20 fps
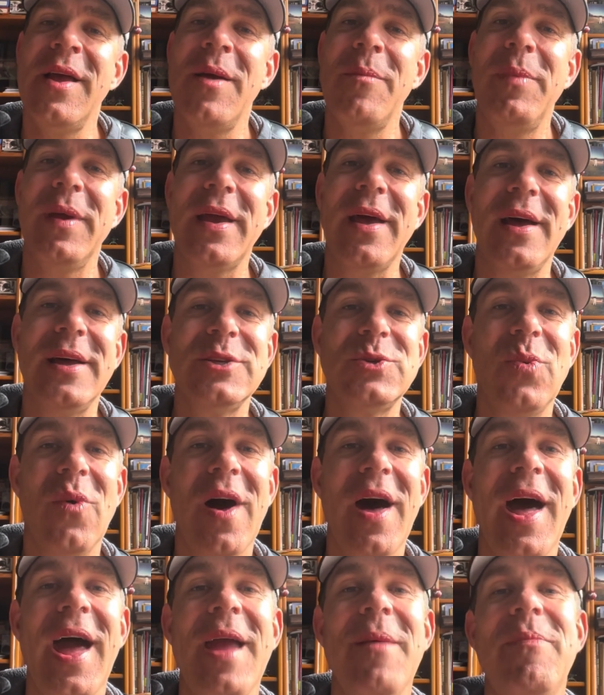Because
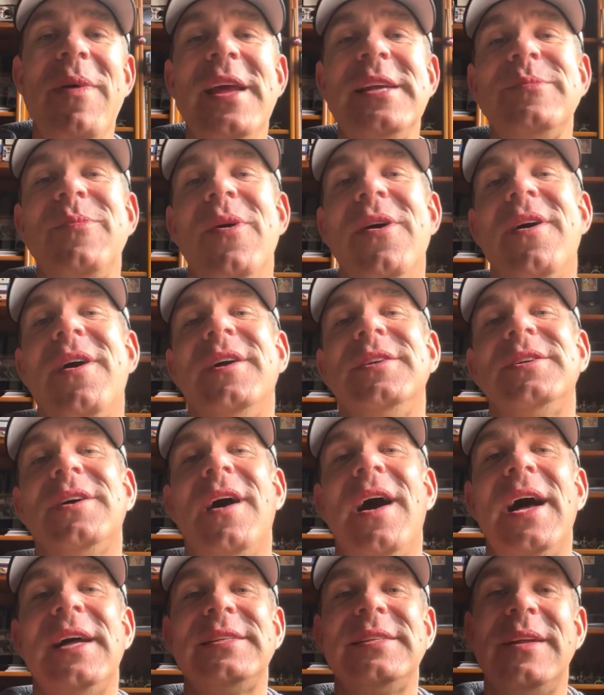why? Baseball cards are
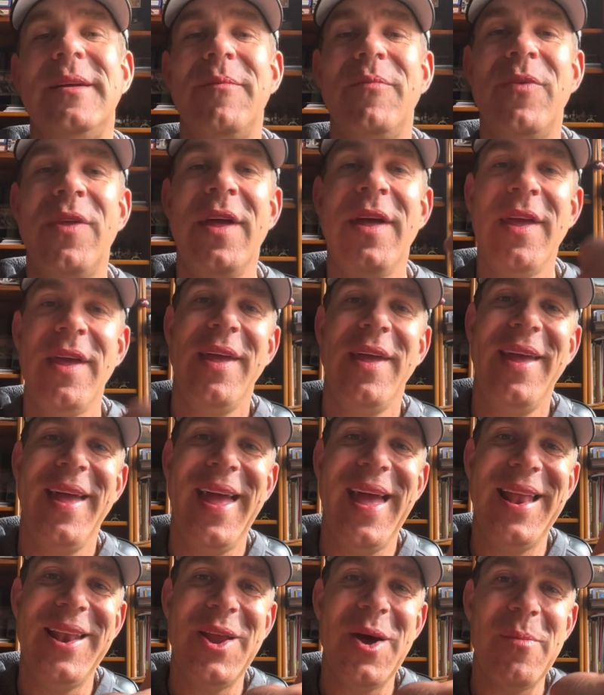awesome
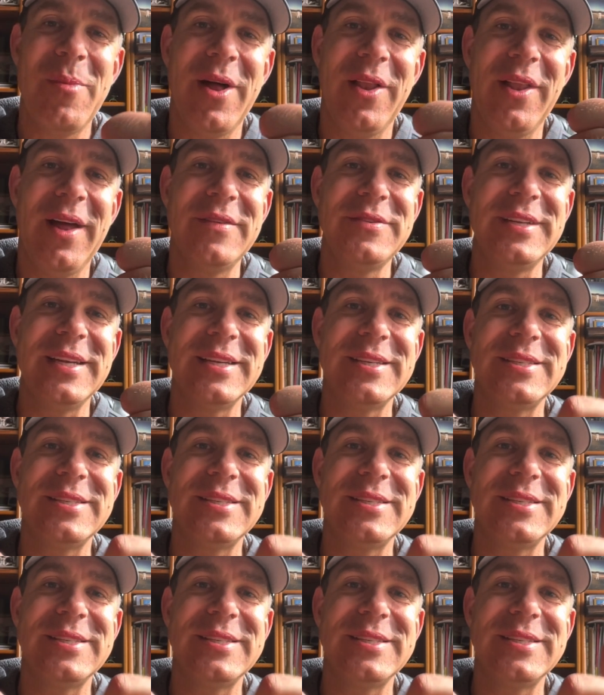and Nomah loves you.